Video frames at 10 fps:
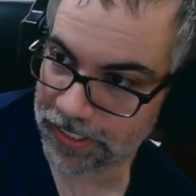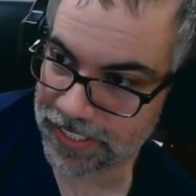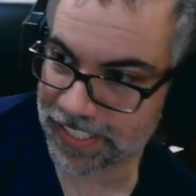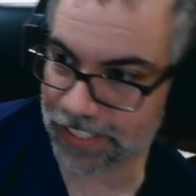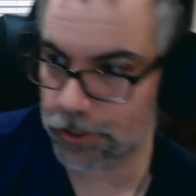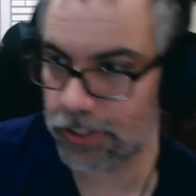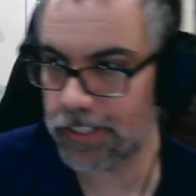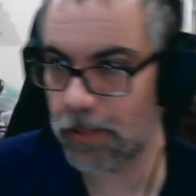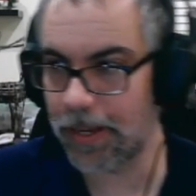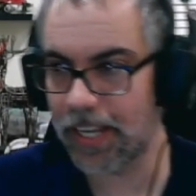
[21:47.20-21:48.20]
distinction
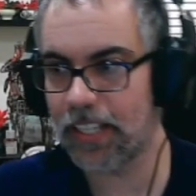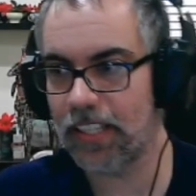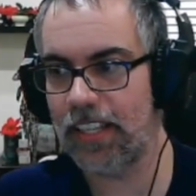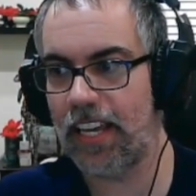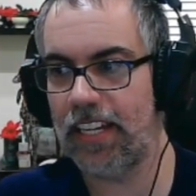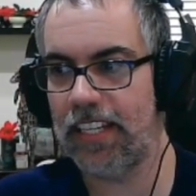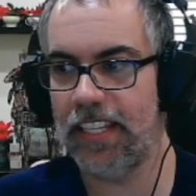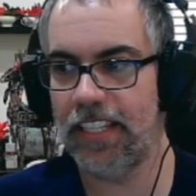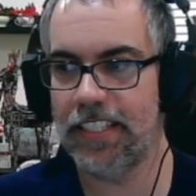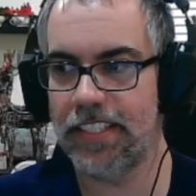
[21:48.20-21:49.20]
to make that
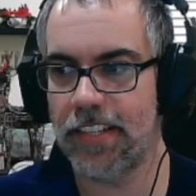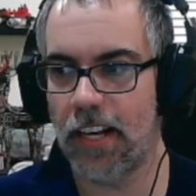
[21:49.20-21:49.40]
is